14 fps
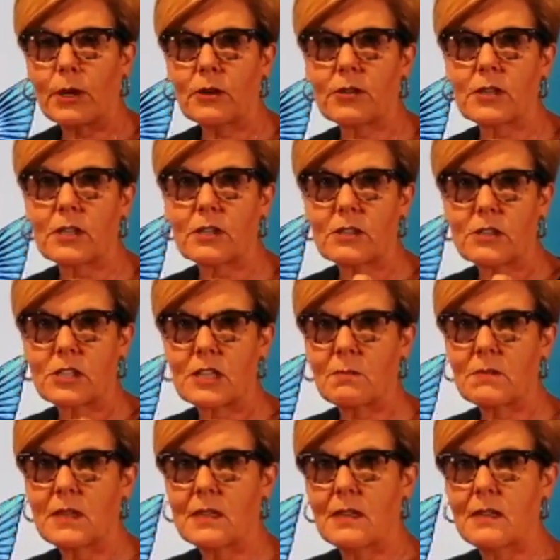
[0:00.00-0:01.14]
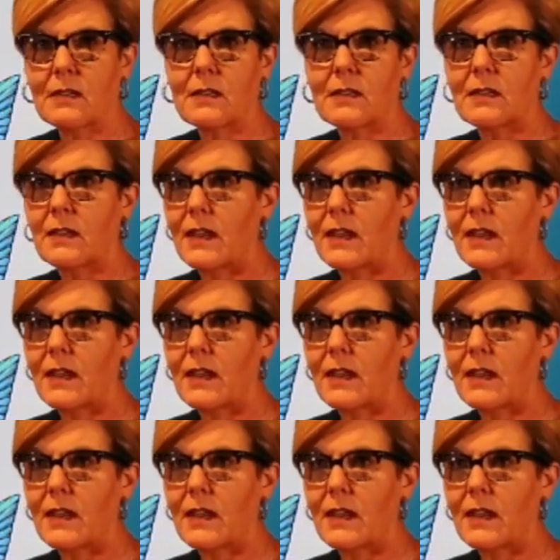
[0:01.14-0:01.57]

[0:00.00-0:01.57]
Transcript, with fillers: Bertha or something